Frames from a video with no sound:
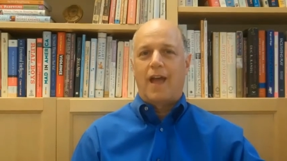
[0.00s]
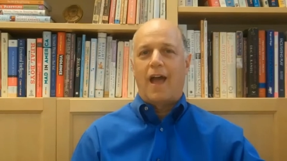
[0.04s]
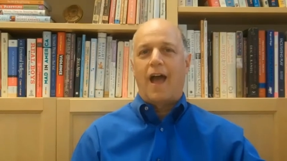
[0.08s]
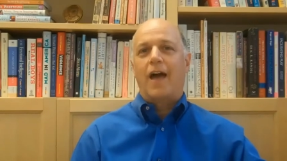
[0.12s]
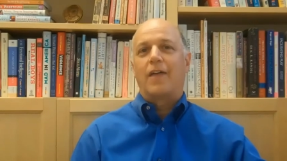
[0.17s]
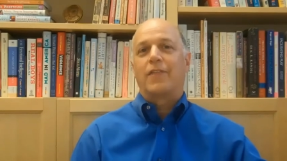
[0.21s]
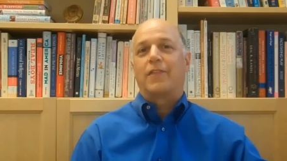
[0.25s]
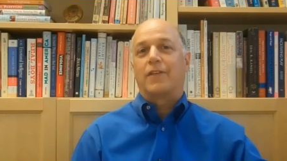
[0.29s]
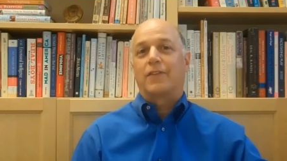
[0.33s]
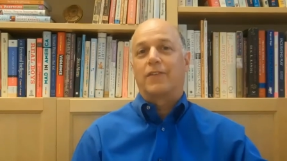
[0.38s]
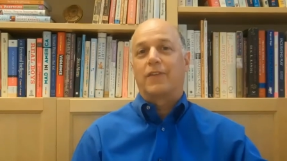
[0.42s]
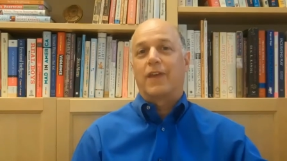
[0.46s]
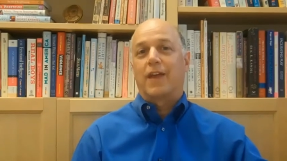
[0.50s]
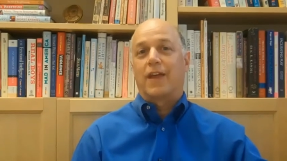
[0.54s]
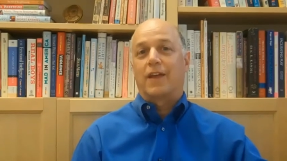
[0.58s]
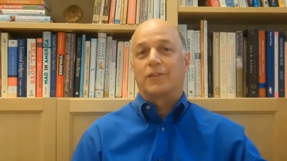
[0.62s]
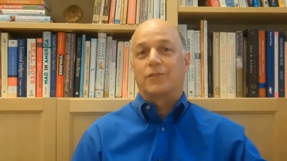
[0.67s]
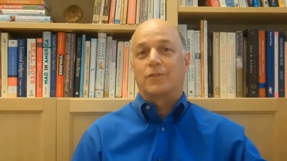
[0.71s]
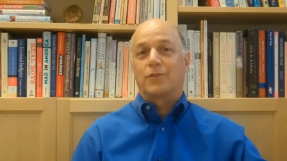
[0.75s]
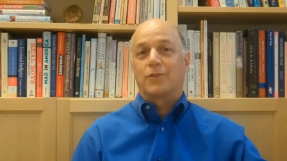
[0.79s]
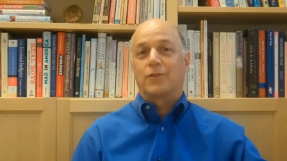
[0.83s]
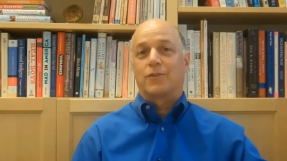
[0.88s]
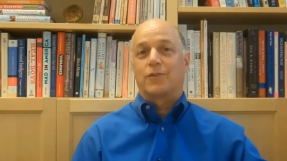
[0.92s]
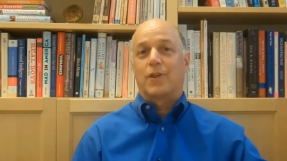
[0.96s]
I think the
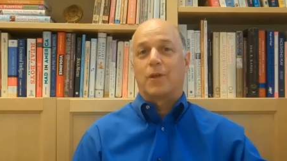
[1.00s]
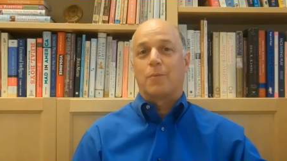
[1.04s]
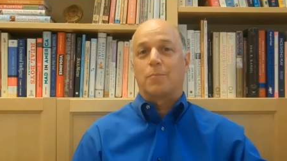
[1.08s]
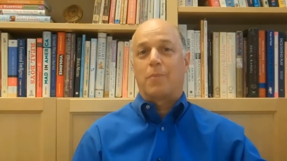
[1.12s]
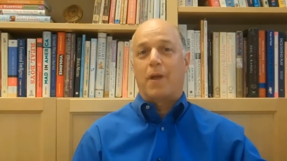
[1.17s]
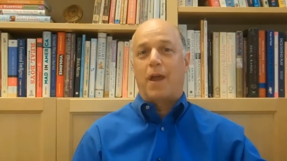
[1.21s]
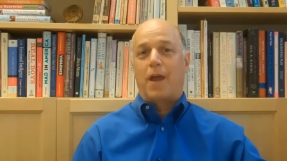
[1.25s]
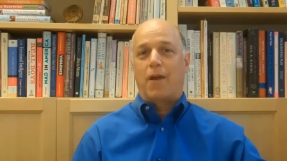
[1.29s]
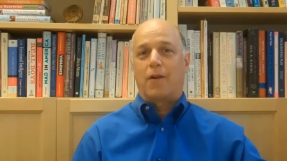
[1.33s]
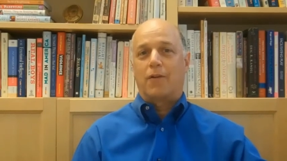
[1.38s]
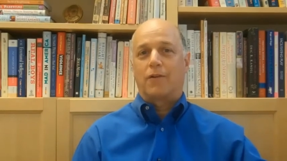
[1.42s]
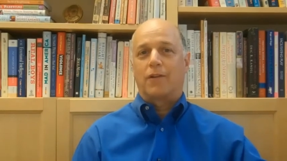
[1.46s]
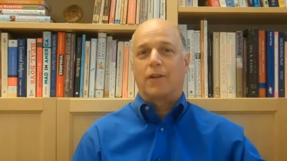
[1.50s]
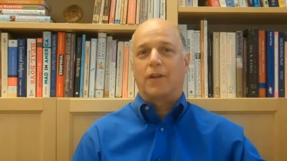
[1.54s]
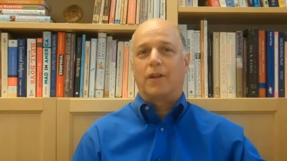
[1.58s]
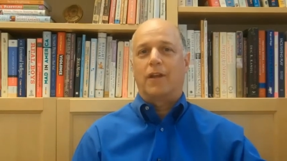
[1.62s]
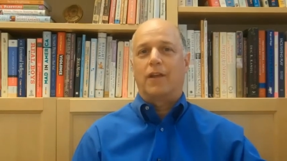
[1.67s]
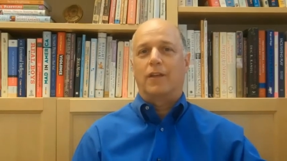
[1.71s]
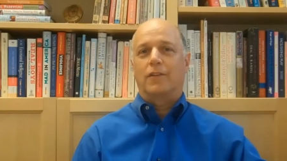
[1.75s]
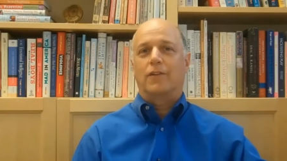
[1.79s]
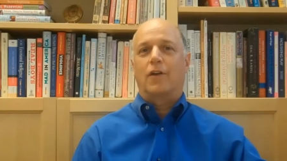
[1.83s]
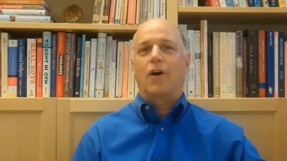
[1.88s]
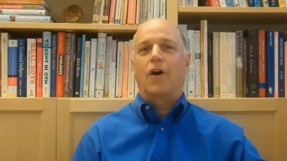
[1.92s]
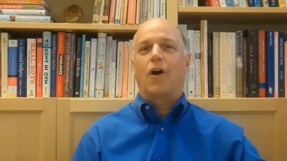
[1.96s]
answer is that
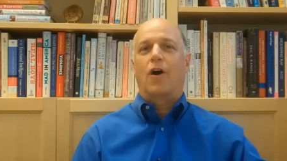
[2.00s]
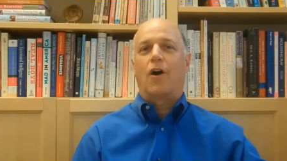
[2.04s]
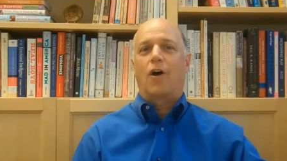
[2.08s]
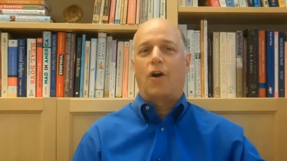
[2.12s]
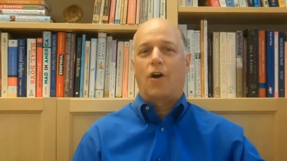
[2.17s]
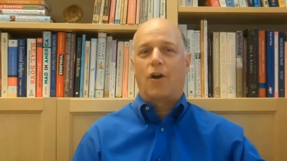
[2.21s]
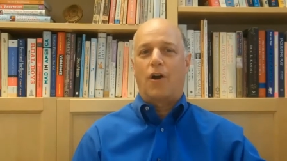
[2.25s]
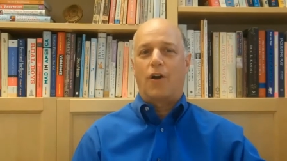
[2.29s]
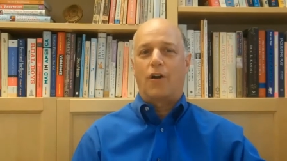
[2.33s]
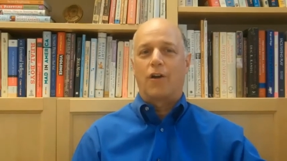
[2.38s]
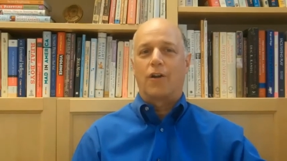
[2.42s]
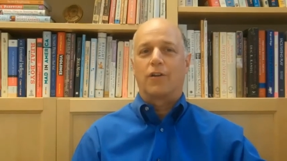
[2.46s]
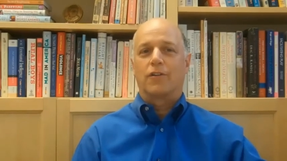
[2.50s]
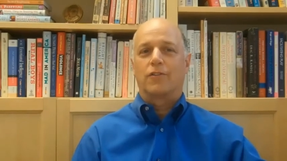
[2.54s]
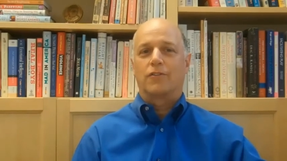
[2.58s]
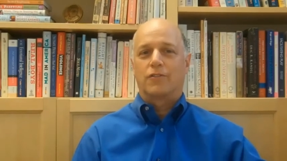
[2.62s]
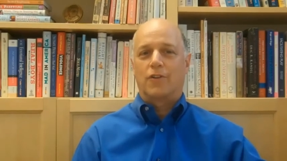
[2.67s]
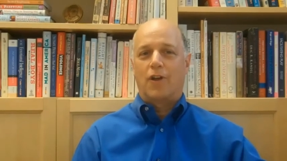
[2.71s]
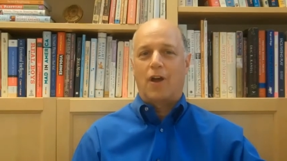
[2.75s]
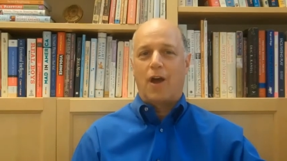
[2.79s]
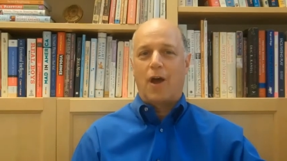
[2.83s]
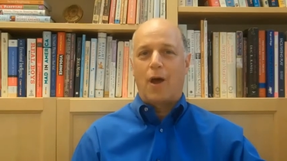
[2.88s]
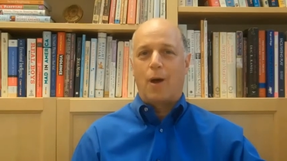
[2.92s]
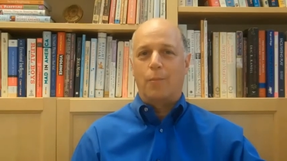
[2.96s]
parenting is a hard
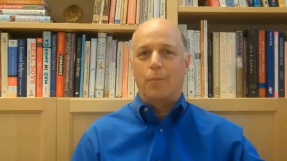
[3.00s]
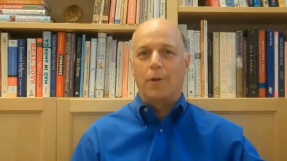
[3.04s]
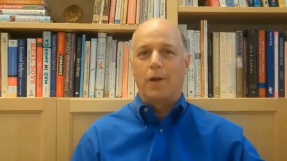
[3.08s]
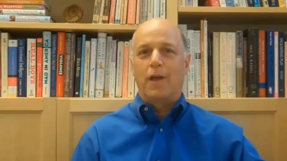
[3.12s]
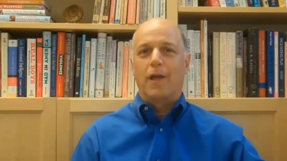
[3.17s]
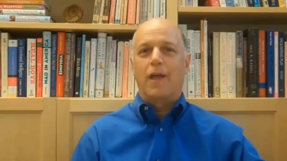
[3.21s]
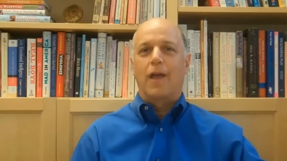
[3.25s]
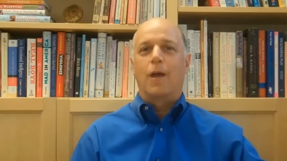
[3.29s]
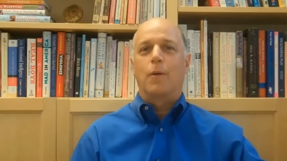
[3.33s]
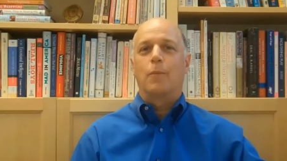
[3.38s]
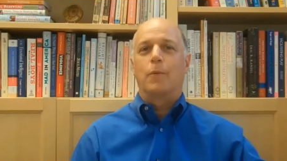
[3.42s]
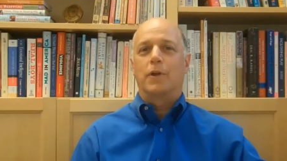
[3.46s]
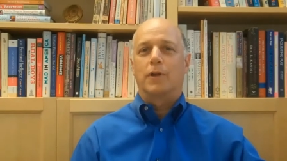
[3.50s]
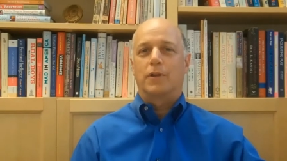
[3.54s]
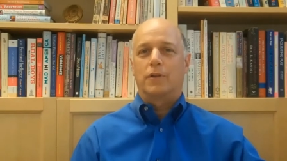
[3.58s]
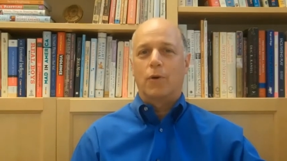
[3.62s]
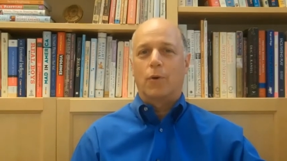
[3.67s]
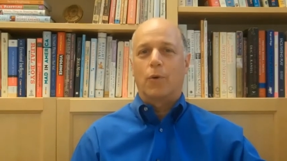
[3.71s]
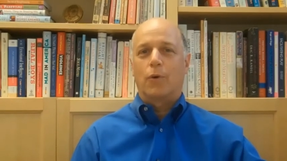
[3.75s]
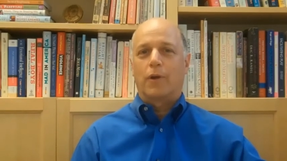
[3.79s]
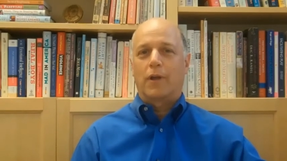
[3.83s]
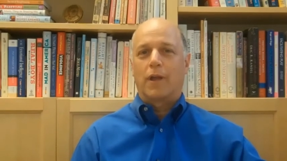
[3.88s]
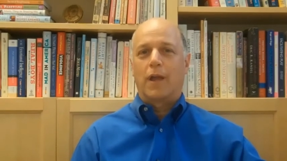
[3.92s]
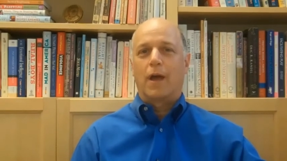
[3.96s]
job, and we
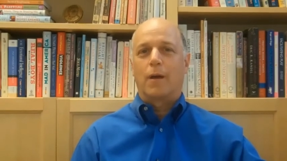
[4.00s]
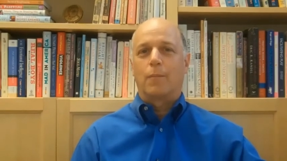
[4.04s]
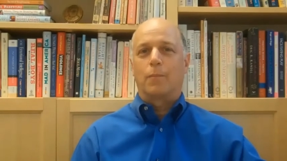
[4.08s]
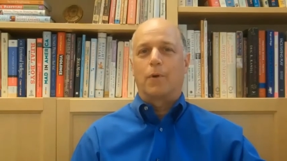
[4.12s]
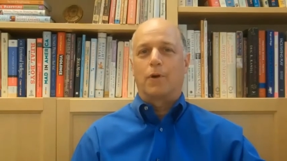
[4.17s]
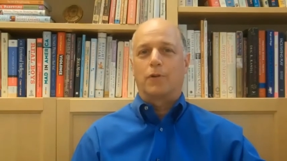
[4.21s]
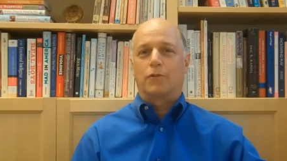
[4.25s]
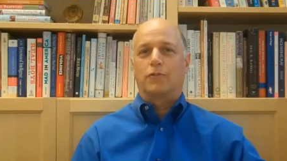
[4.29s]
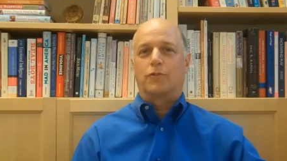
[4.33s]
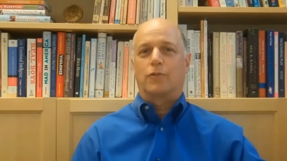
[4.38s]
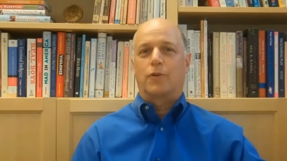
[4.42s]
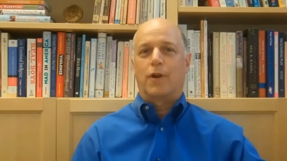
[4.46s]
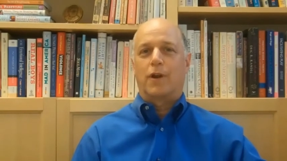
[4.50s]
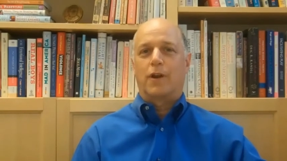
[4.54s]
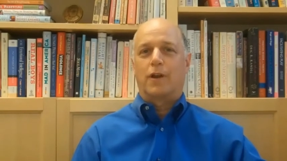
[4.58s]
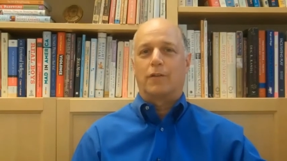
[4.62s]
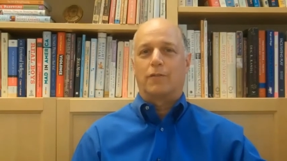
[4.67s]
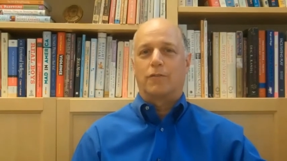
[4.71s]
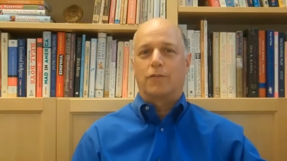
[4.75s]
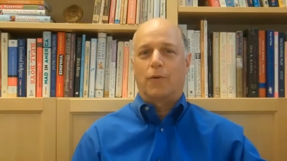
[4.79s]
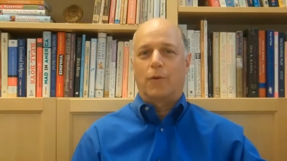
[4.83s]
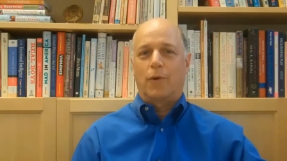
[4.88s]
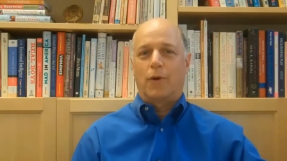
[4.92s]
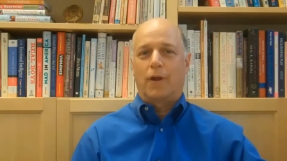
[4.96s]
don't get much training
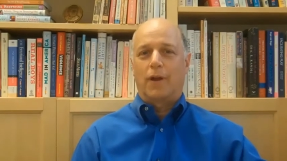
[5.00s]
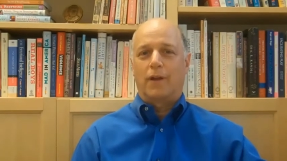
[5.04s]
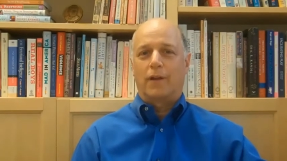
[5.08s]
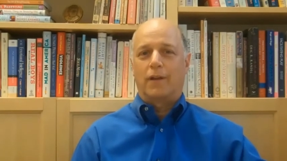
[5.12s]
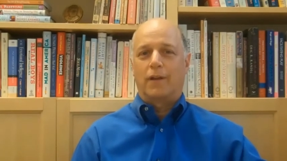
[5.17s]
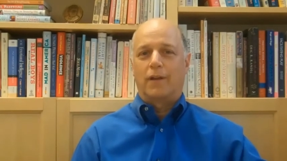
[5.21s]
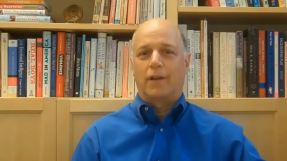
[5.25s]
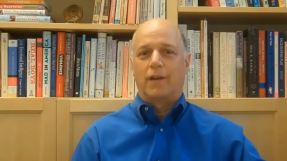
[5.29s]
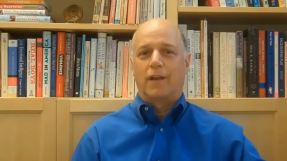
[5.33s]
for it.